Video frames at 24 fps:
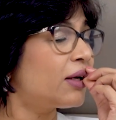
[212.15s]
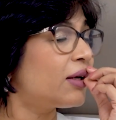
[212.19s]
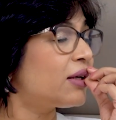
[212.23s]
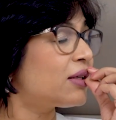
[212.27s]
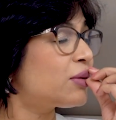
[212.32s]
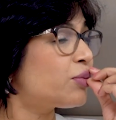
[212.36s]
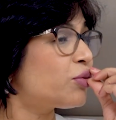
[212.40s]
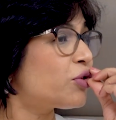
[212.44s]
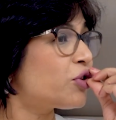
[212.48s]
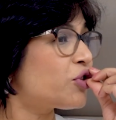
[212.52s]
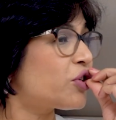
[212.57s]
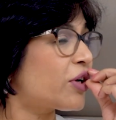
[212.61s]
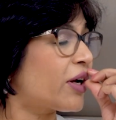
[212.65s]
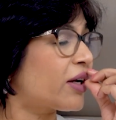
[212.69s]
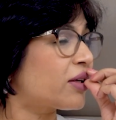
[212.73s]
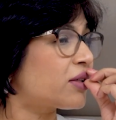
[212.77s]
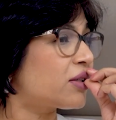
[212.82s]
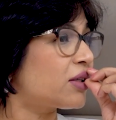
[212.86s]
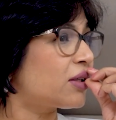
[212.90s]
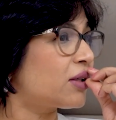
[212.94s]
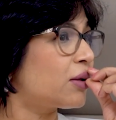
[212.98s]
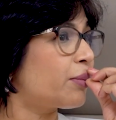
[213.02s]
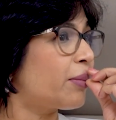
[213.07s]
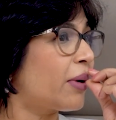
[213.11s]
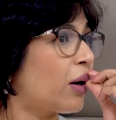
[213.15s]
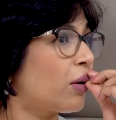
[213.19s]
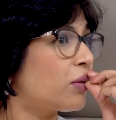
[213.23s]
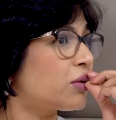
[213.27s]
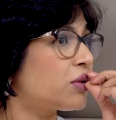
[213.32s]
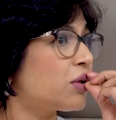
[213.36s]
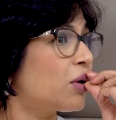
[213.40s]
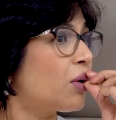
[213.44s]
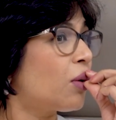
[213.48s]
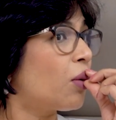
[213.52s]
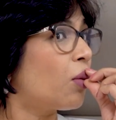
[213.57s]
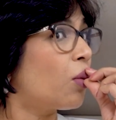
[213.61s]
is projecting
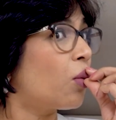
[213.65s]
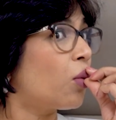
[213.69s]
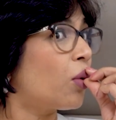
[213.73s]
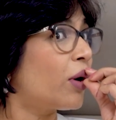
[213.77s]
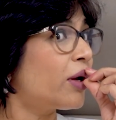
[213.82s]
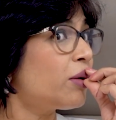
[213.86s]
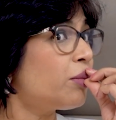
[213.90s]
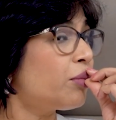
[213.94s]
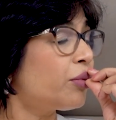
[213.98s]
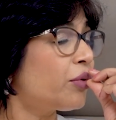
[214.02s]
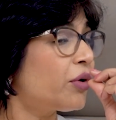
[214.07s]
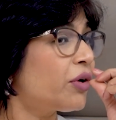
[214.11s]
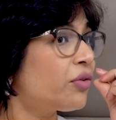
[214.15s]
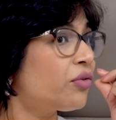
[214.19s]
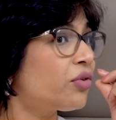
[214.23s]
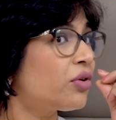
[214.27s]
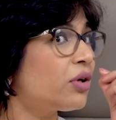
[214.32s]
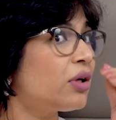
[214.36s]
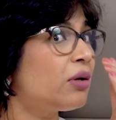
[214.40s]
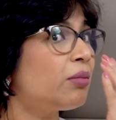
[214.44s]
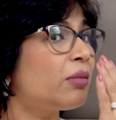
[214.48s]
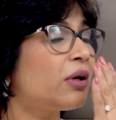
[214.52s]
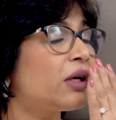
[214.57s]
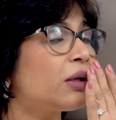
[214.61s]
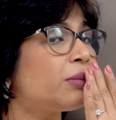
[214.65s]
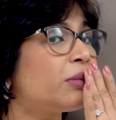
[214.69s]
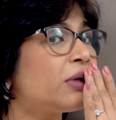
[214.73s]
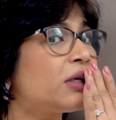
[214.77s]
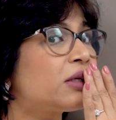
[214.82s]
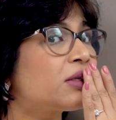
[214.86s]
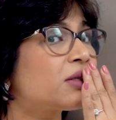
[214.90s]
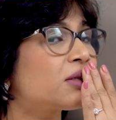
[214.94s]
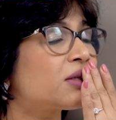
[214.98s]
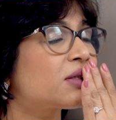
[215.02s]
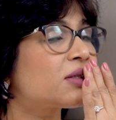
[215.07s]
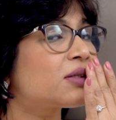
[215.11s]
about 1.3
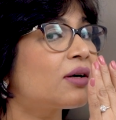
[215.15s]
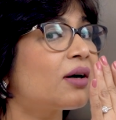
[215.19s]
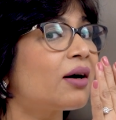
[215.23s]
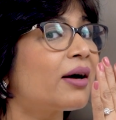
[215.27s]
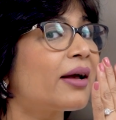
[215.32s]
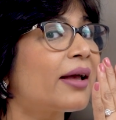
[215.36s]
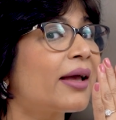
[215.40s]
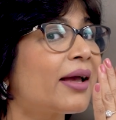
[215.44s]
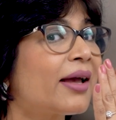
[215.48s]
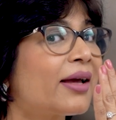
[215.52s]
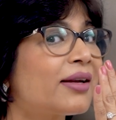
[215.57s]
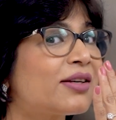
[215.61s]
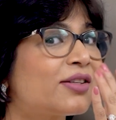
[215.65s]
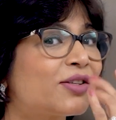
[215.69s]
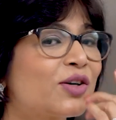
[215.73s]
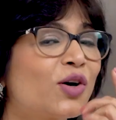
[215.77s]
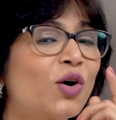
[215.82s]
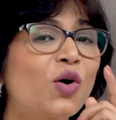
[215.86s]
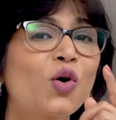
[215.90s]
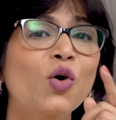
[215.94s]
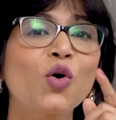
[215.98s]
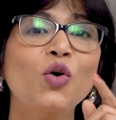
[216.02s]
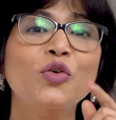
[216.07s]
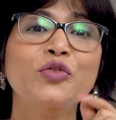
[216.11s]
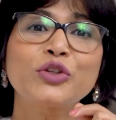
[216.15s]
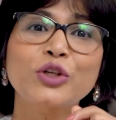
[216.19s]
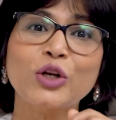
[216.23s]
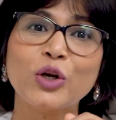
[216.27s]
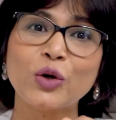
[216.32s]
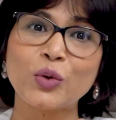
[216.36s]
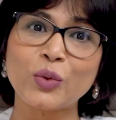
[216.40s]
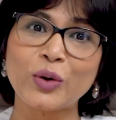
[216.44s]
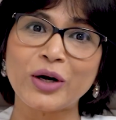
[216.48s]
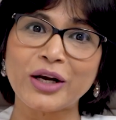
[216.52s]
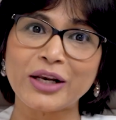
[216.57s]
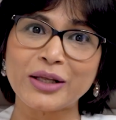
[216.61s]
millimeters ahead of the
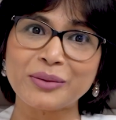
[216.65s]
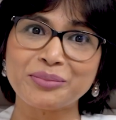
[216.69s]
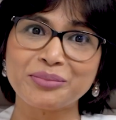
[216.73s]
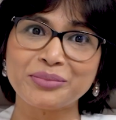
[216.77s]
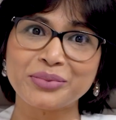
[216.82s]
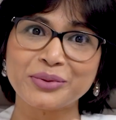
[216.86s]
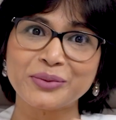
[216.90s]
lower lip.